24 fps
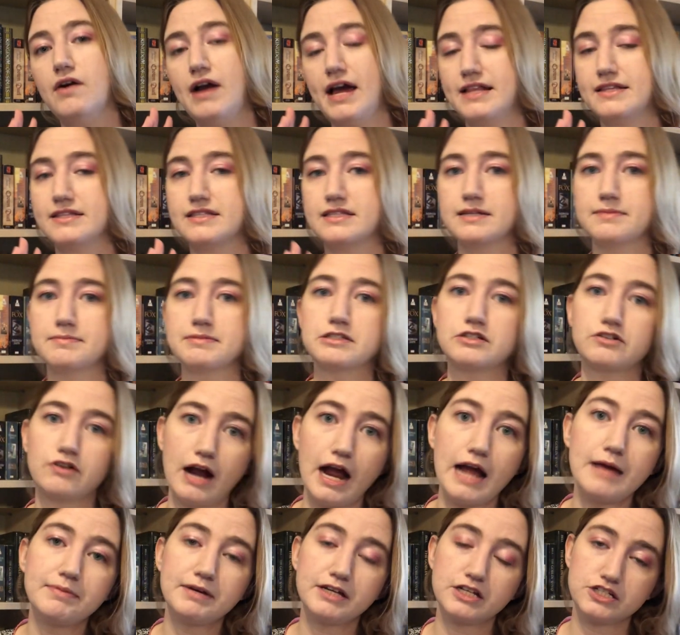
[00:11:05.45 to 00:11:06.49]
and
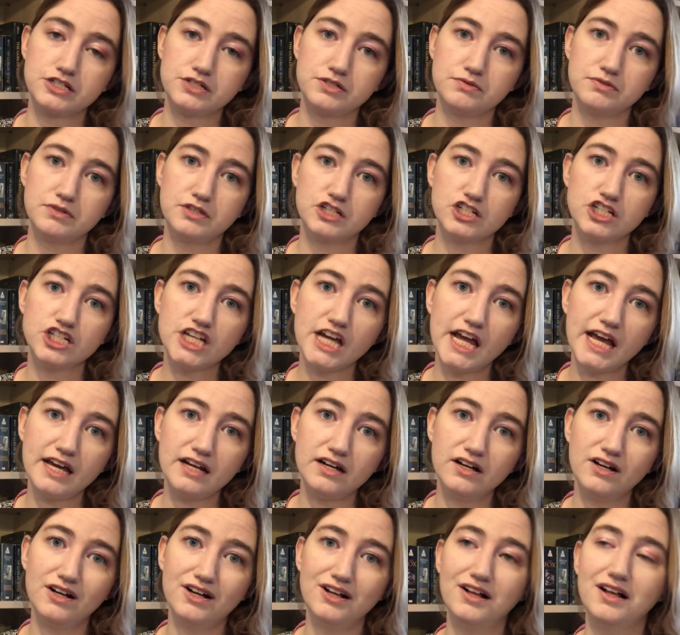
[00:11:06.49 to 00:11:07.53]
subscribing to the
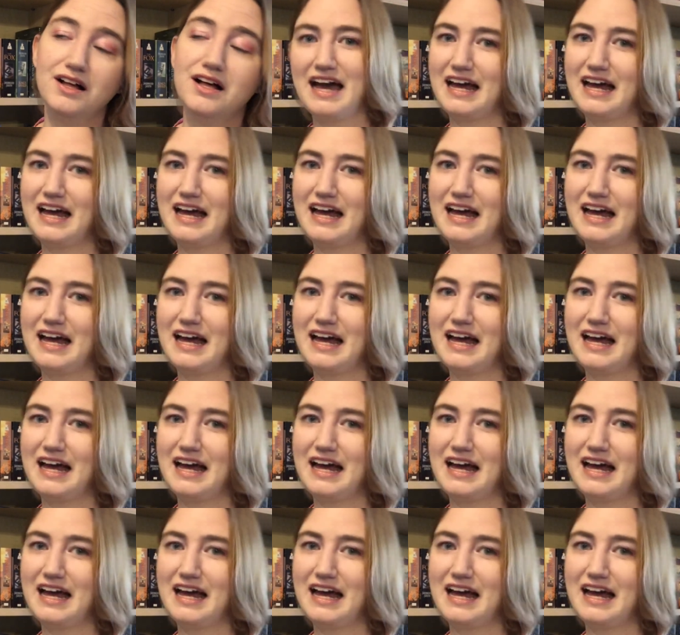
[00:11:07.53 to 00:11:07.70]
channel,